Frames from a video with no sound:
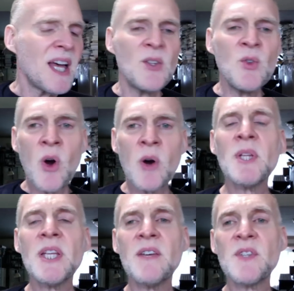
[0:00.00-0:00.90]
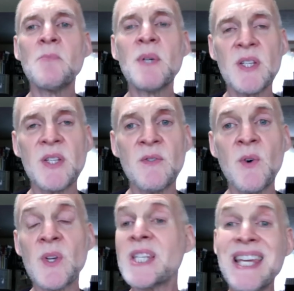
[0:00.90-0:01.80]
normally, if somebody's
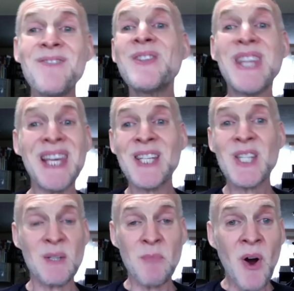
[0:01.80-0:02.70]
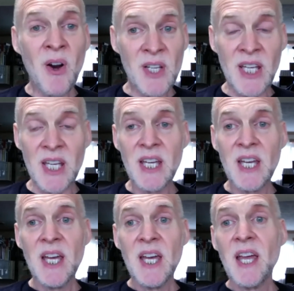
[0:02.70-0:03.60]
divorced, even the innocent party,
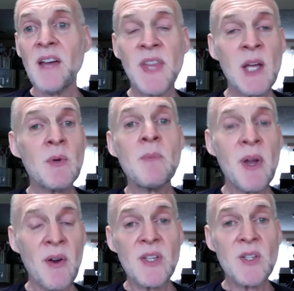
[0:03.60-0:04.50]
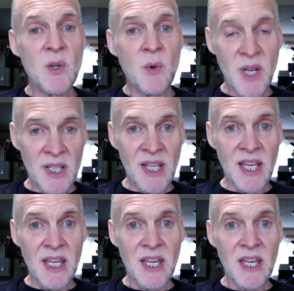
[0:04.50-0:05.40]
if they remarry too
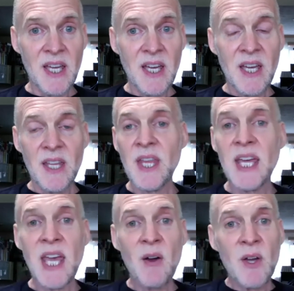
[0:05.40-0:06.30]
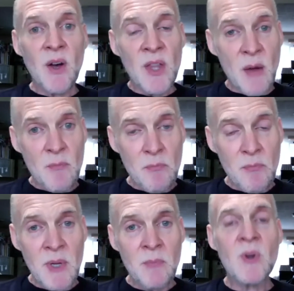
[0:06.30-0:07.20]
quickly, they carry all that
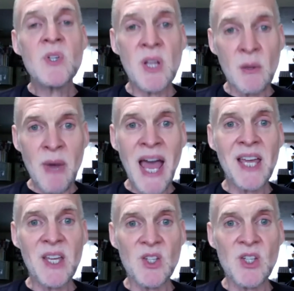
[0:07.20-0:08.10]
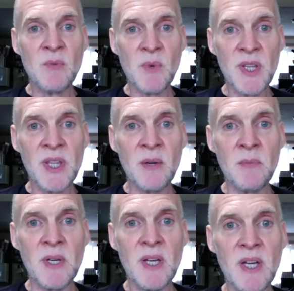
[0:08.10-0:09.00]
emotional baggage in with them.
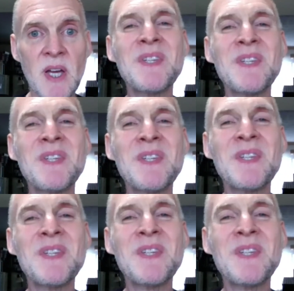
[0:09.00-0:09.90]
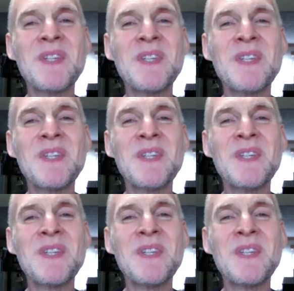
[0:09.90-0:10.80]
But once you're in
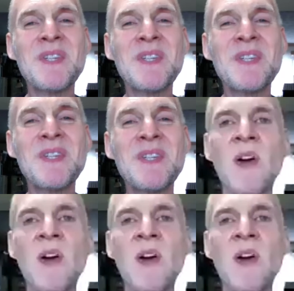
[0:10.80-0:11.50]
a new marriage,